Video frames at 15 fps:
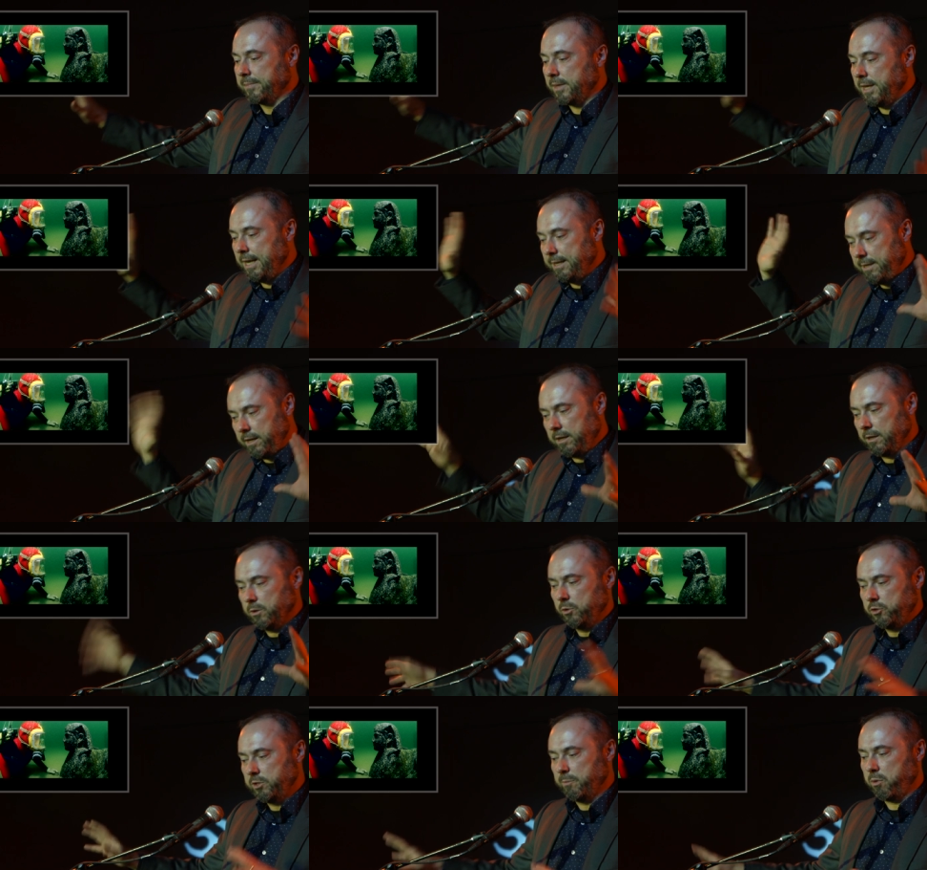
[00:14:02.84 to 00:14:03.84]
It did
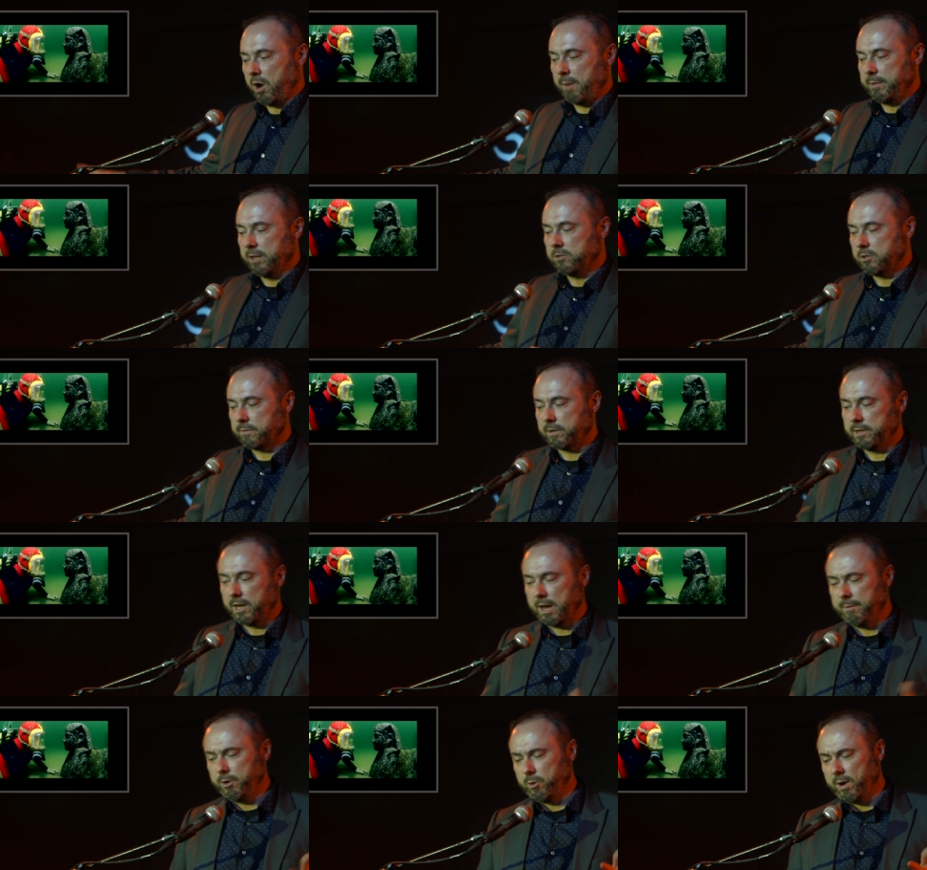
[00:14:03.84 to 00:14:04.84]
lose some prominence over
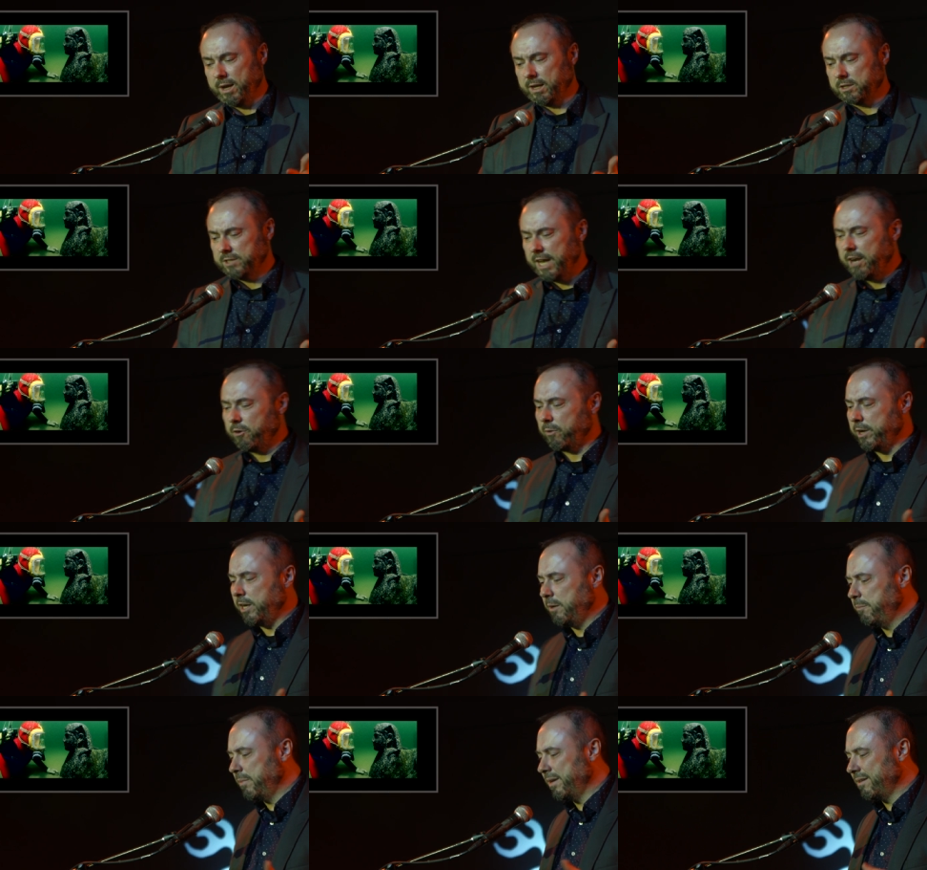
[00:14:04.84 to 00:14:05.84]
time to Alexandria,
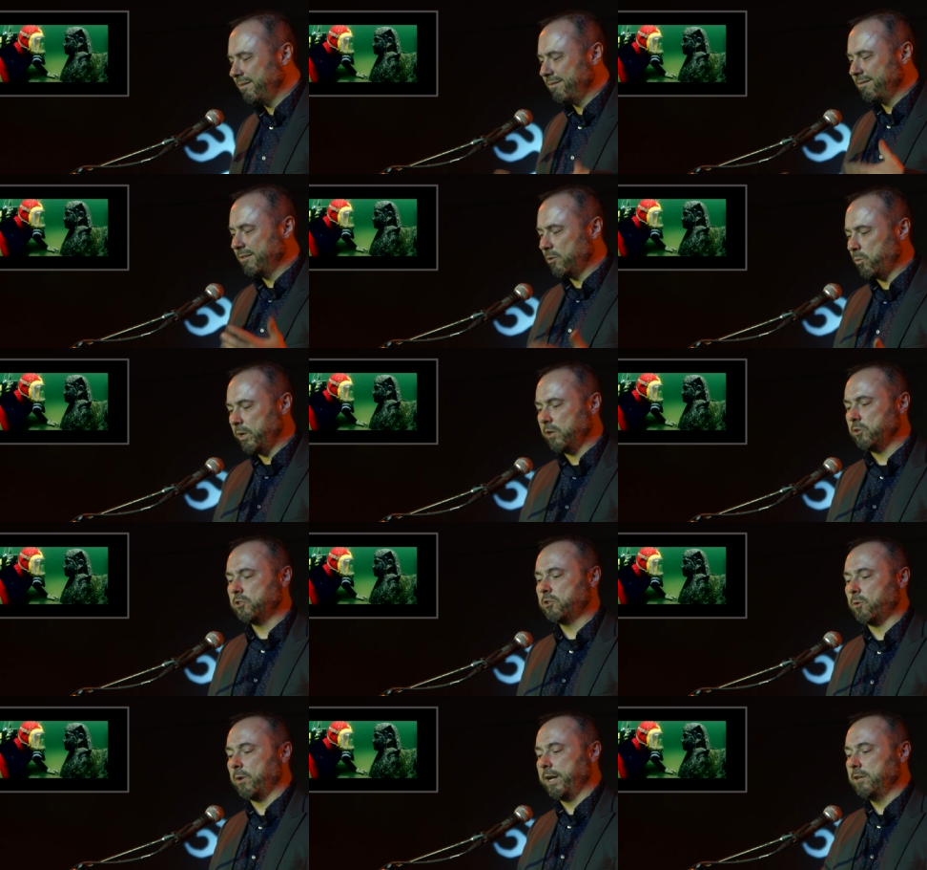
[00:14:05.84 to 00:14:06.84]
but the real
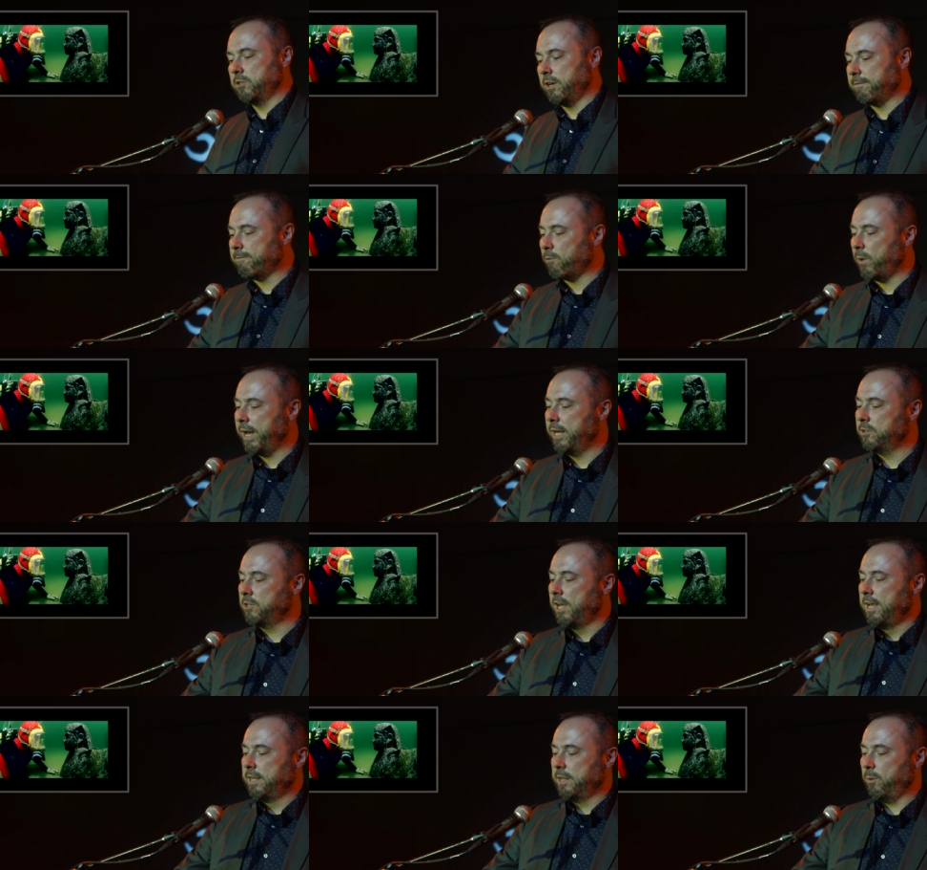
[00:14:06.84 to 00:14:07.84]
story is in a phrase
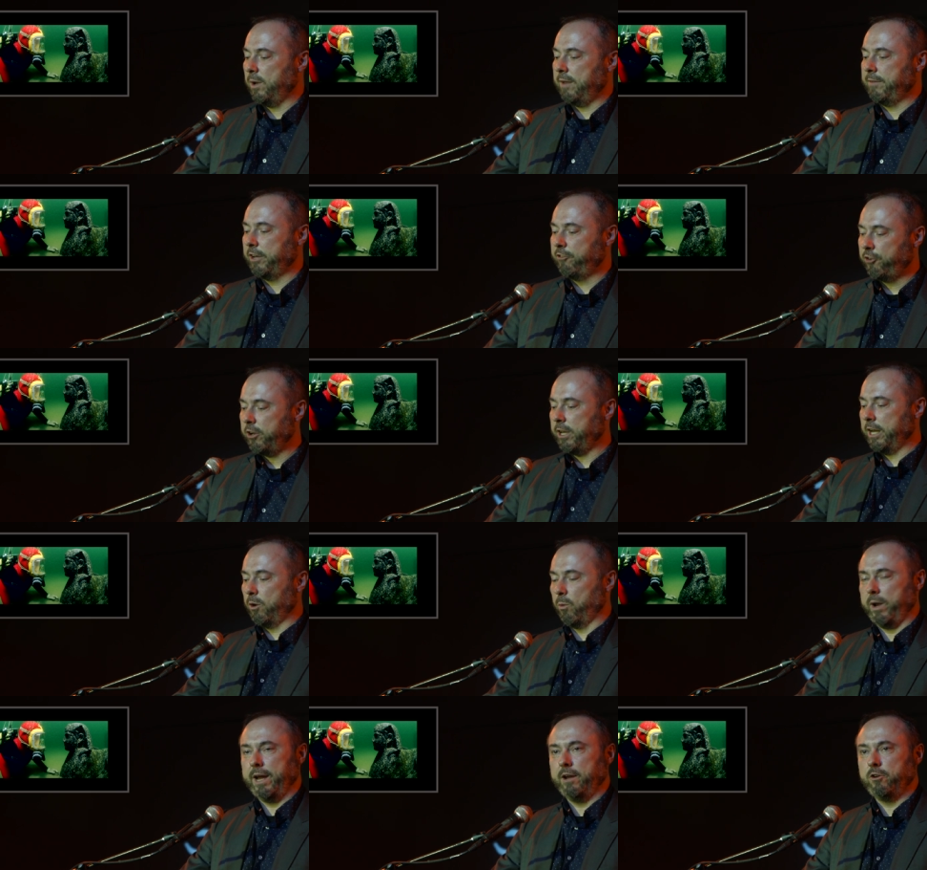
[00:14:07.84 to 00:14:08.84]
that will have a chilling
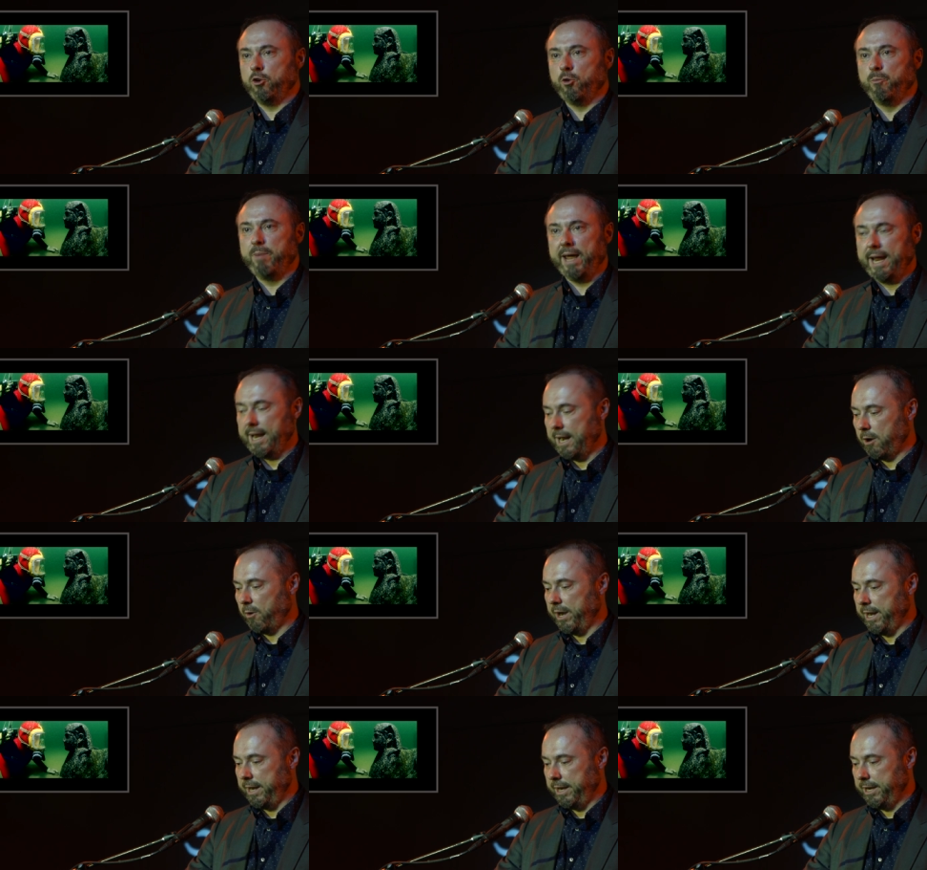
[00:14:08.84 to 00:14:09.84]
ring to Bay
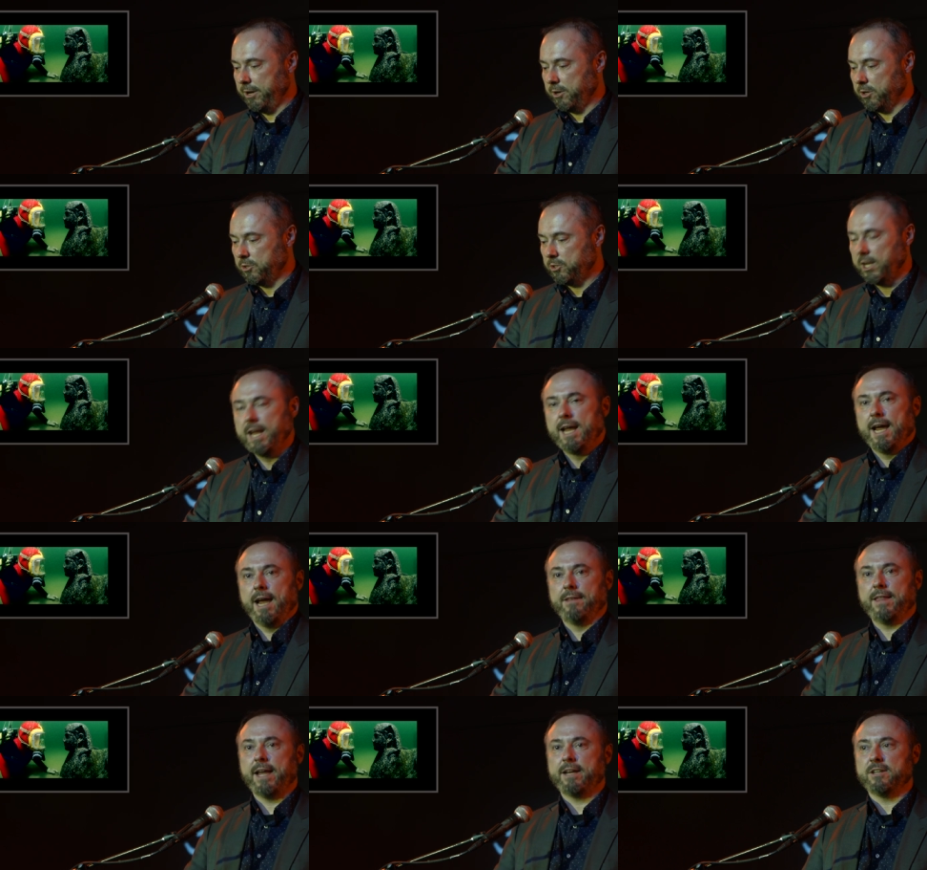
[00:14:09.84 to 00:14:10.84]
Area ears,
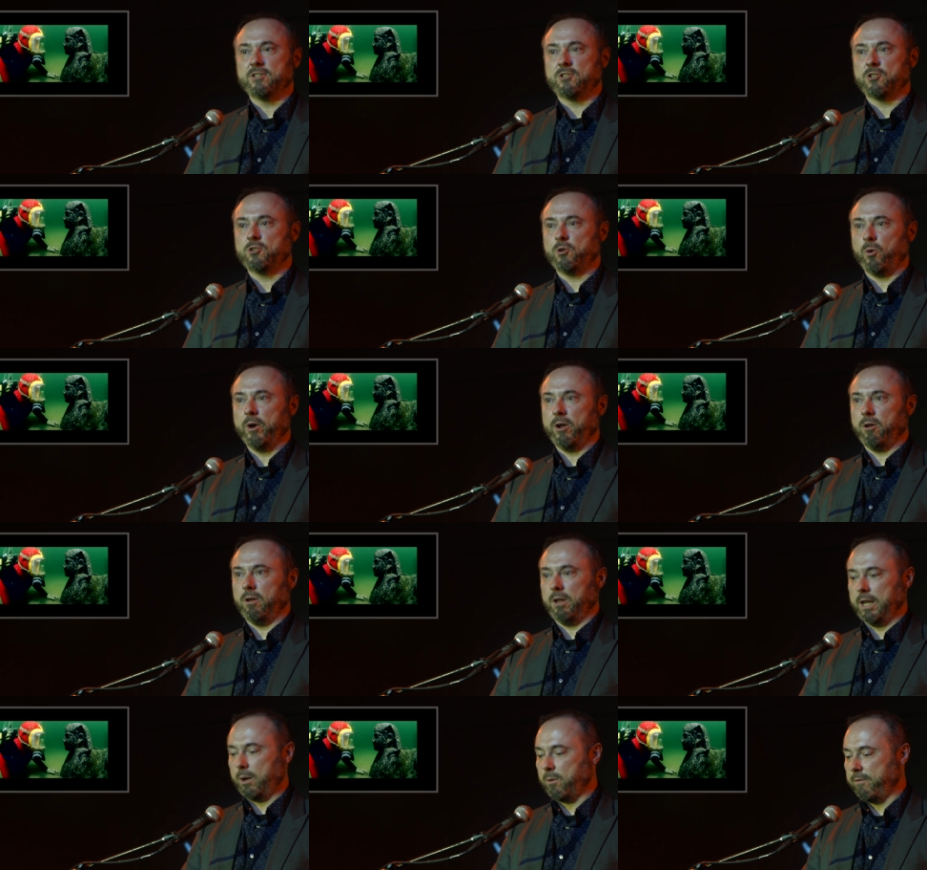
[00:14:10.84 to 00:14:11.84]
and that is soil
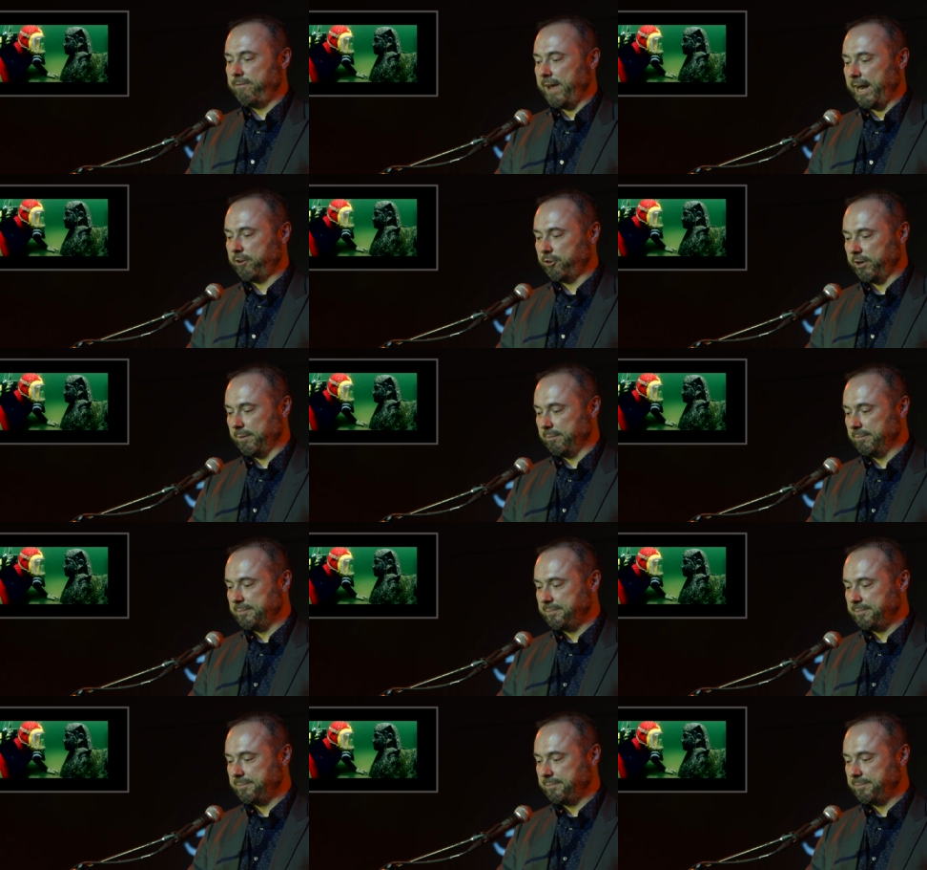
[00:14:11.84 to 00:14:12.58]
liquefaction.